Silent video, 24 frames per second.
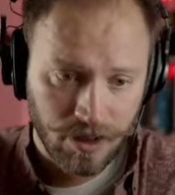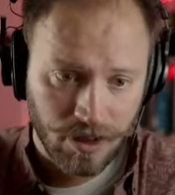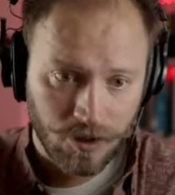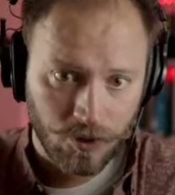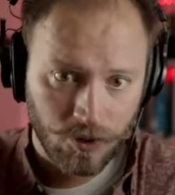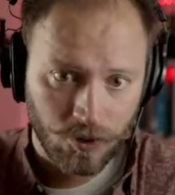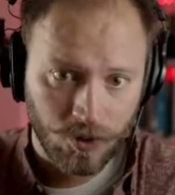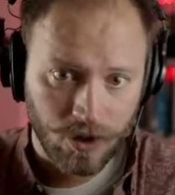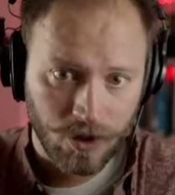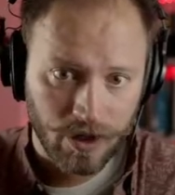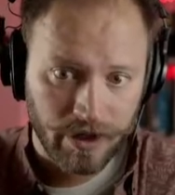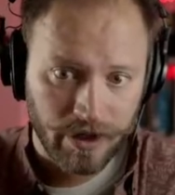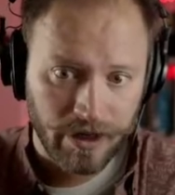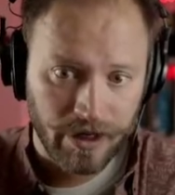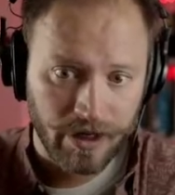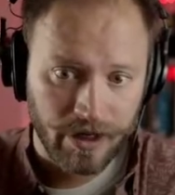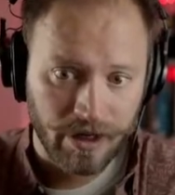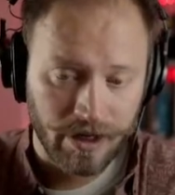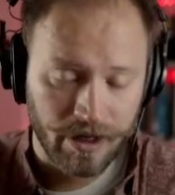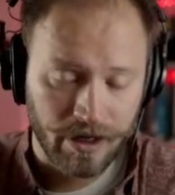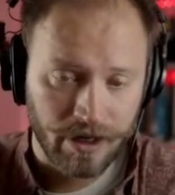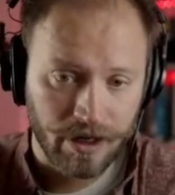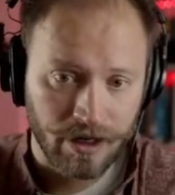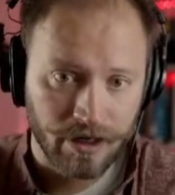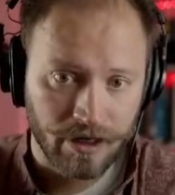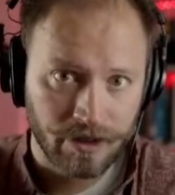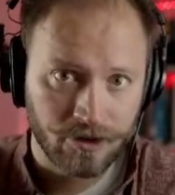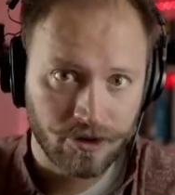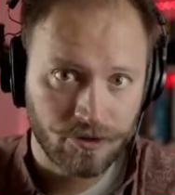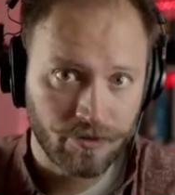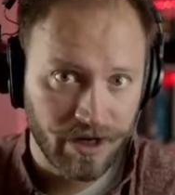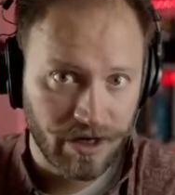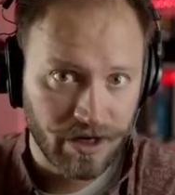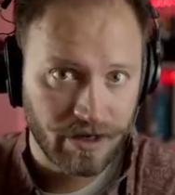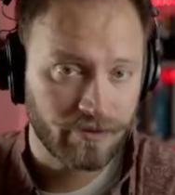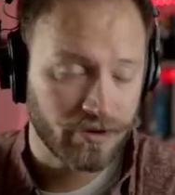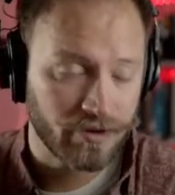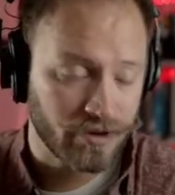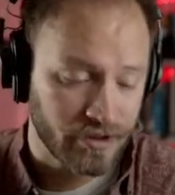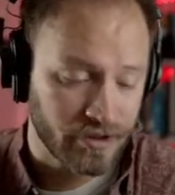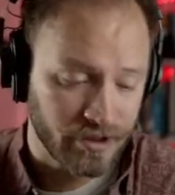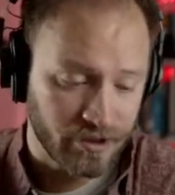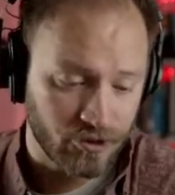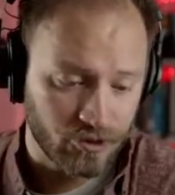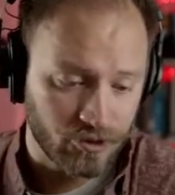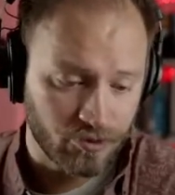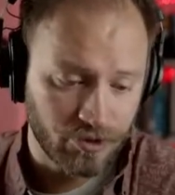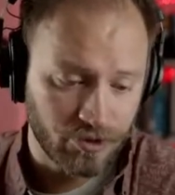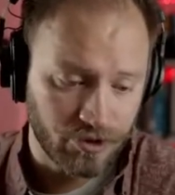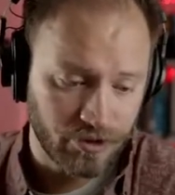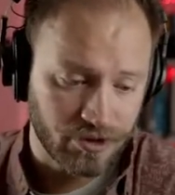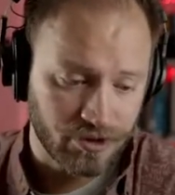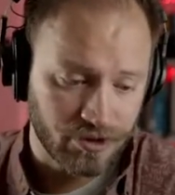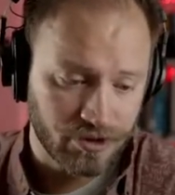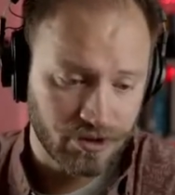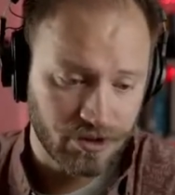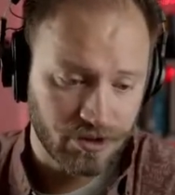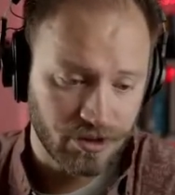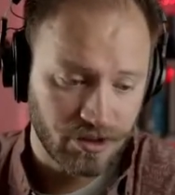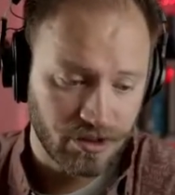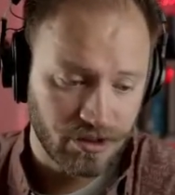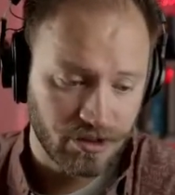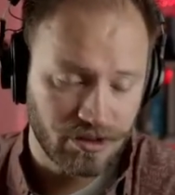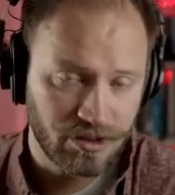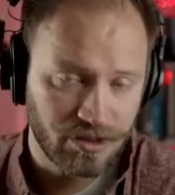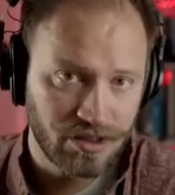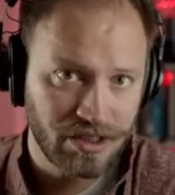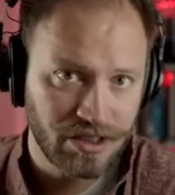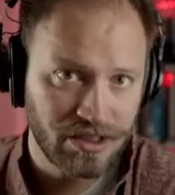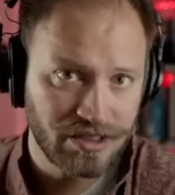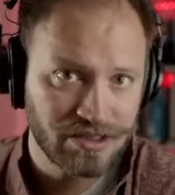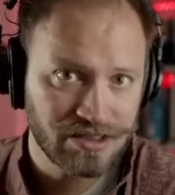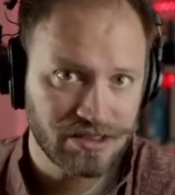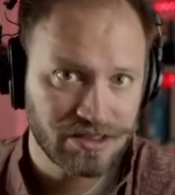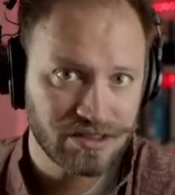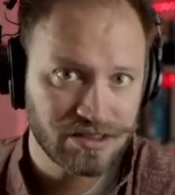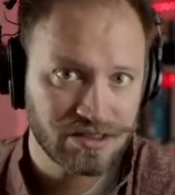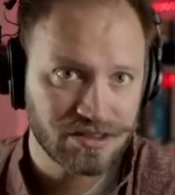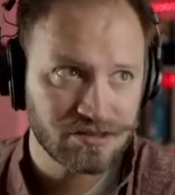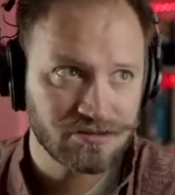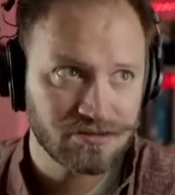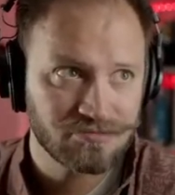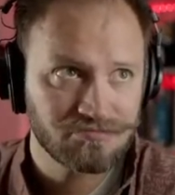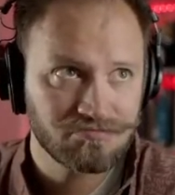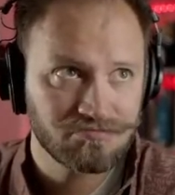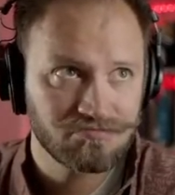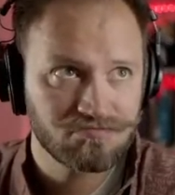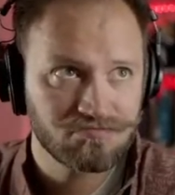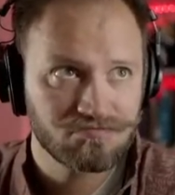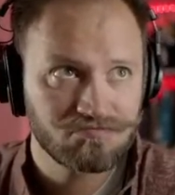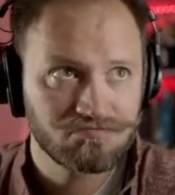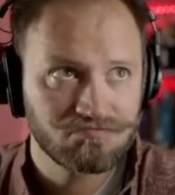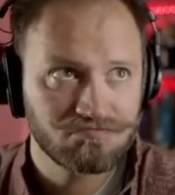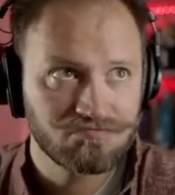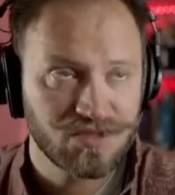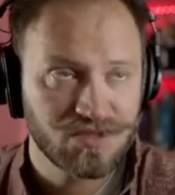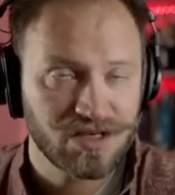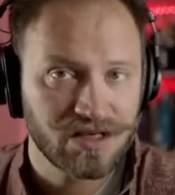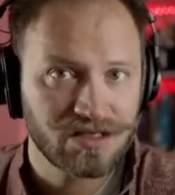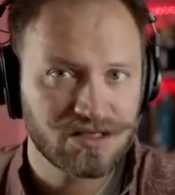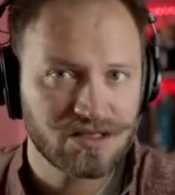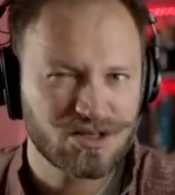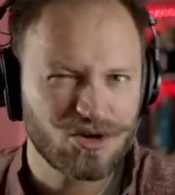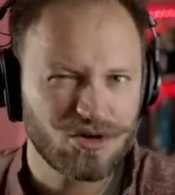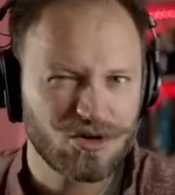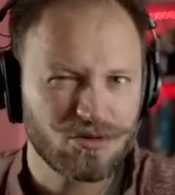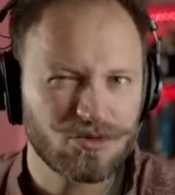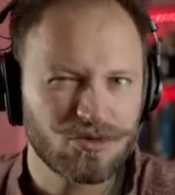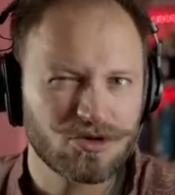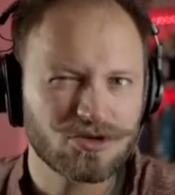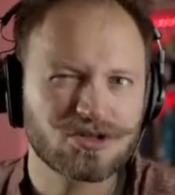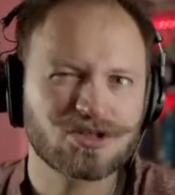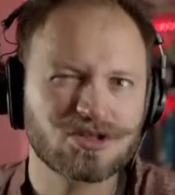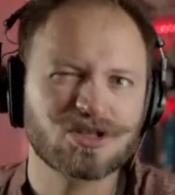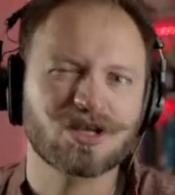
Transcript: where you made a very good point. This is almost